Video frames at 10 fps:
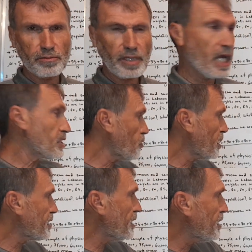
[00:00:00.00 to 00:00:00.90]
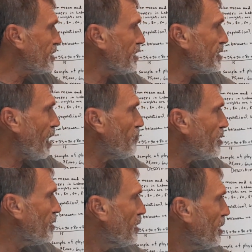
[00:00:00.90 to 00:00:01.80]
As you can see this example,
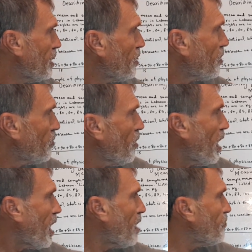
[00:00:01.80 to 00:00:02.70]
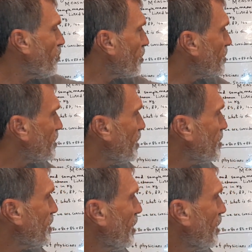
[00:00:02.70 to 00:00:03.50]
you have, for instance,